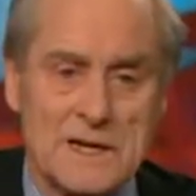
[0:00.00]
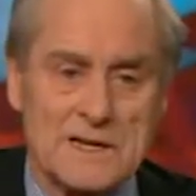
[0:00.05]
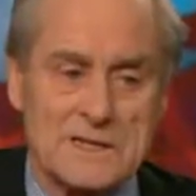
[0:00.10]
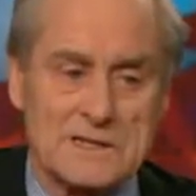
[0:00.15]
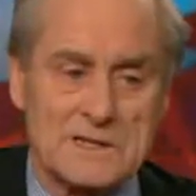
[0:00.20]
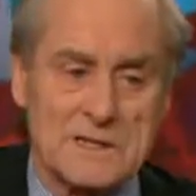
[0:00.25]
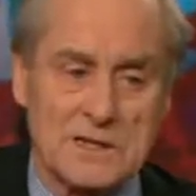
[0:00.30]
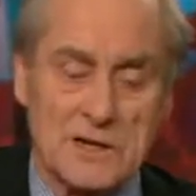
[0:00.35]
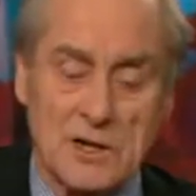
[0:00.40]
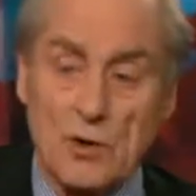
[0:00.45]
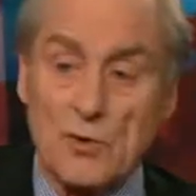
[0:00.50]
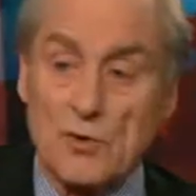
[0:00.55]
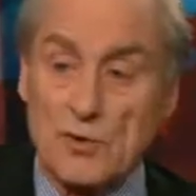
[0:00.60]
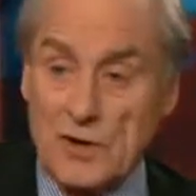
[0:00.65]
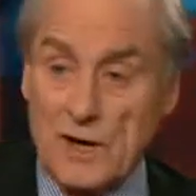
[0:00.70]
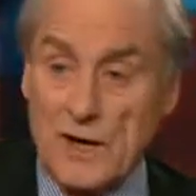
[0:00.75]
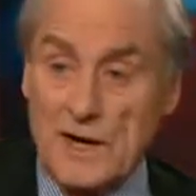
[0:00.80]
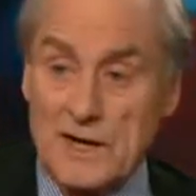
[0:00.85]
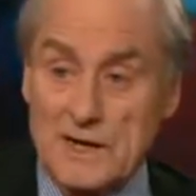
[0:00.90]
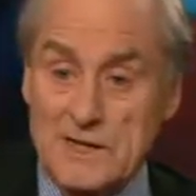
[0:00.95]
it's the
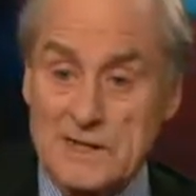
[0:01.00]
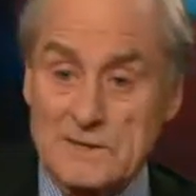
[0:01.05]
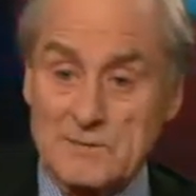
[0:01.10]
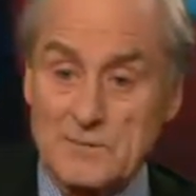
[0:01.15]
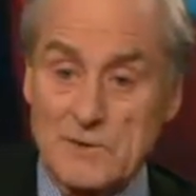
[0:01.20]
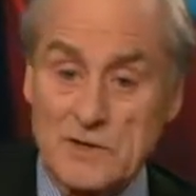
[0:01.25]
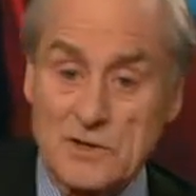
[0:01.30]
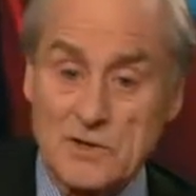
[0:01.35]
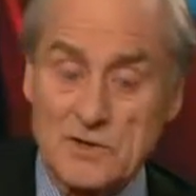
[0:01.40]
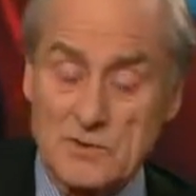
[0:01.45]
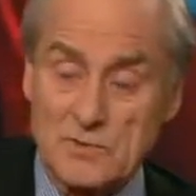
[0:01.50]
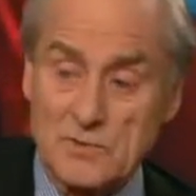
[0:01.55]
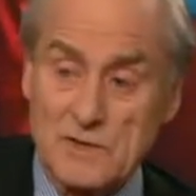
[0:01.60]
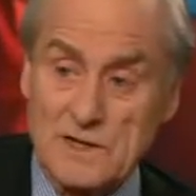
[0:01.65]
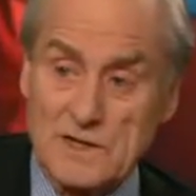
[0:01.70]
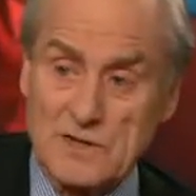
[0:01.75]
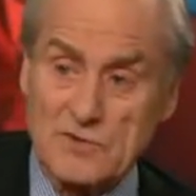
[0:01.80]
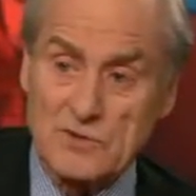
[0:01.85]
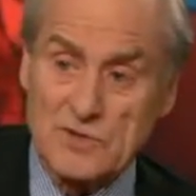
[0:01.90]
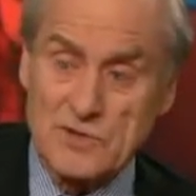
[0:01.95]
golden age, because we
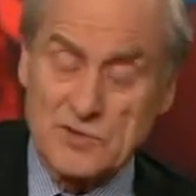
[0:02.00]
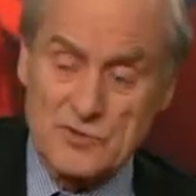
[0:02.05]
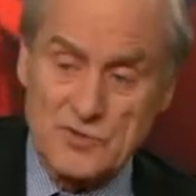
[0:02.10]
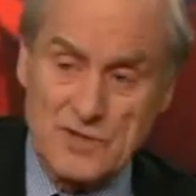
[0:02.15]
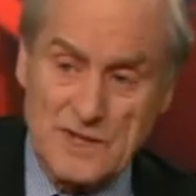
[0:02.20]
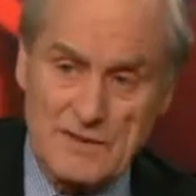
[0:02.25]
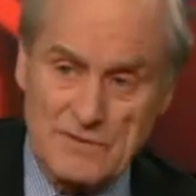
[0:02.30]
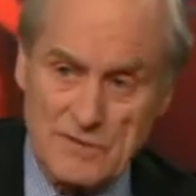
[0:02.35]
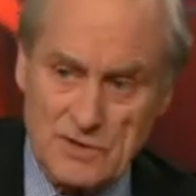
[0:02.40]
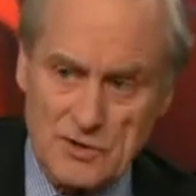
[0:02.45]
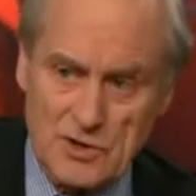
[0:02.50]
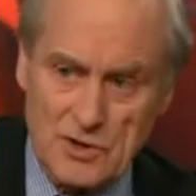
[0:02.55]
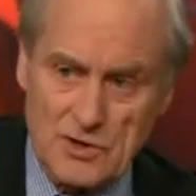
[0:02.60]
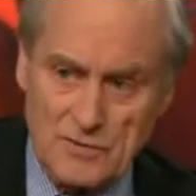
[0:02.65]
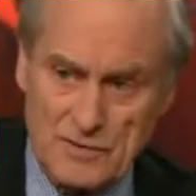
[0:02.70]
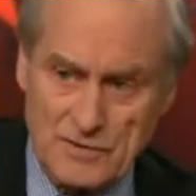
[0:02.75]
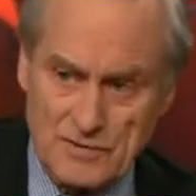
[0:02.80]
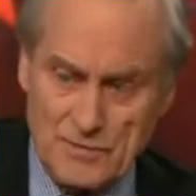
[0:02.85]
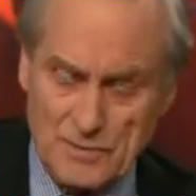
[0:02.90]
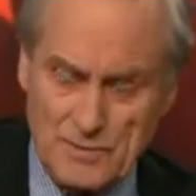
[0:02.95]
can retrieve a lot
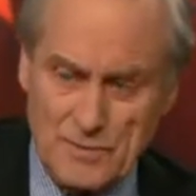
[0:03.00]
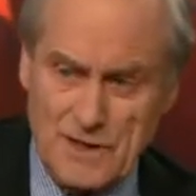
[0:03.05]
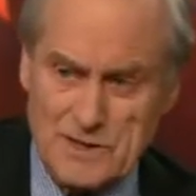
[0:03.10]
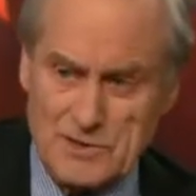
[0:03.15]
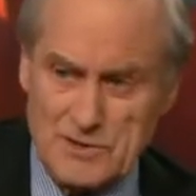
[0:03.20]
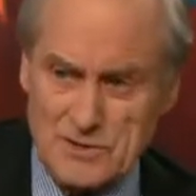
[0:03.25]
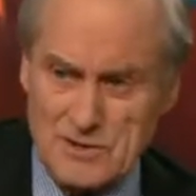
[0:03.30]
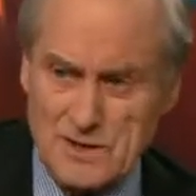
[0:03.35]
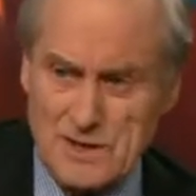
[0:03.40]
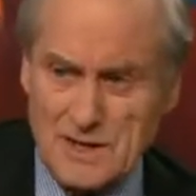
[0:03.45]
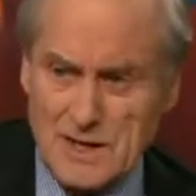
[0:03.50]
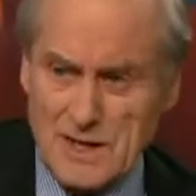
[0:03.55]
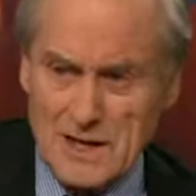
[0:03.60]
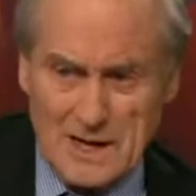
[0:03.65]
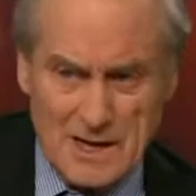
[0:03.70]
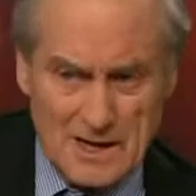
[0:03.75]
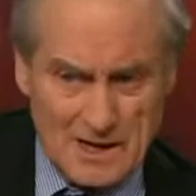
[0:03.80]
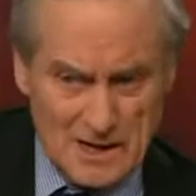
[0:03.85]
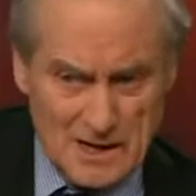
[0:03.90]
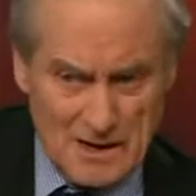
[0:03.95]
of information,
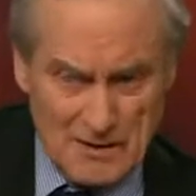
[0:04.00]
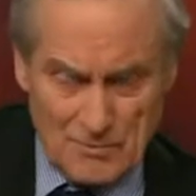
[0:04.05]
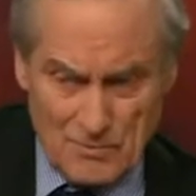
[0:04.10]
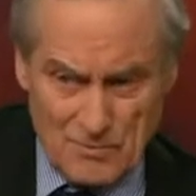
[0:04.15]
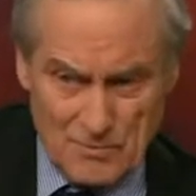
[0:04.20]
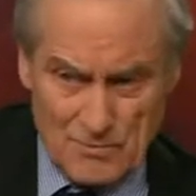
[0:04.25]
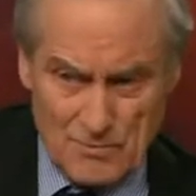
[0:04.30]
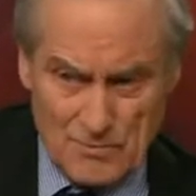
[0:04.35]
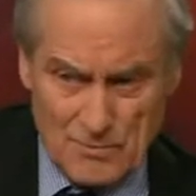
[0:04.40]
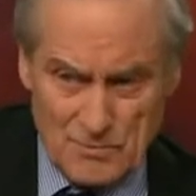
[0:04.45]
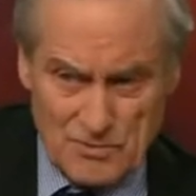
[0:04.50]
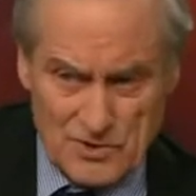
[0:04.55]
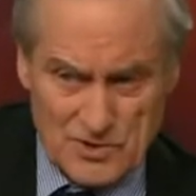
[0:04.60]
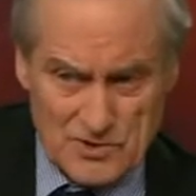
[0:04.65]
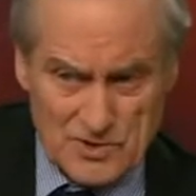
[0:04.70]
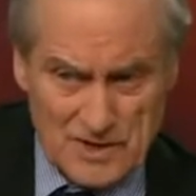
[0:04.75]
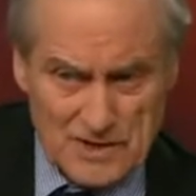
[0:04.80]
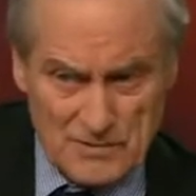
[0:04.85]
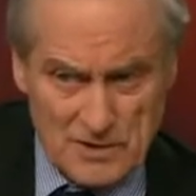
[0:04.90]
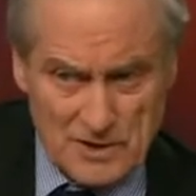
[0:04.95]
can't
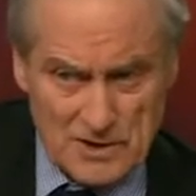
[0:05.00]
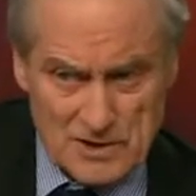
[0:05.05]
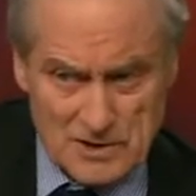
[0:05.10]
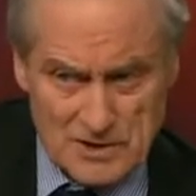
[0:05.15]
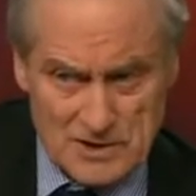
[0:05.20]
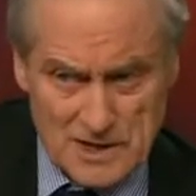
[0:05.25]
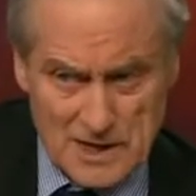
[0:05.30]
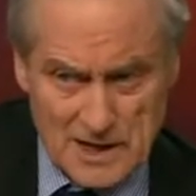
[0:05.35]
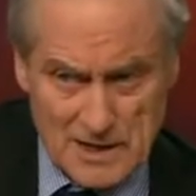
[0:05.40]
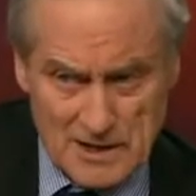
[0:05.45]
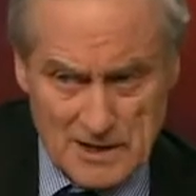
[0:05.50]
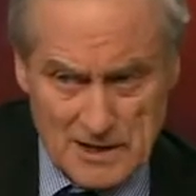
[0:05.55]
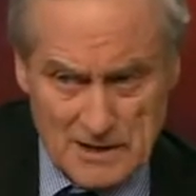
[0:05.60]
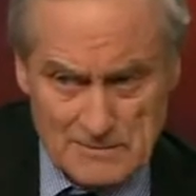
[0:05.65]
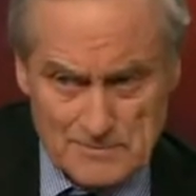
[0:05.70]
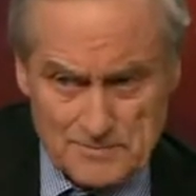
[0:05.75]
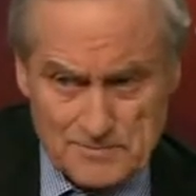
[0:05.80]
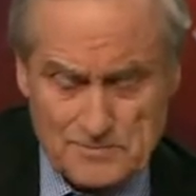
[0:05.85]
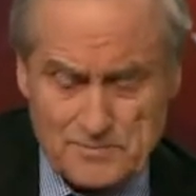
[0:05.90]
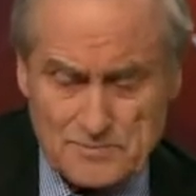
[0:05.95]
retrieve understanding.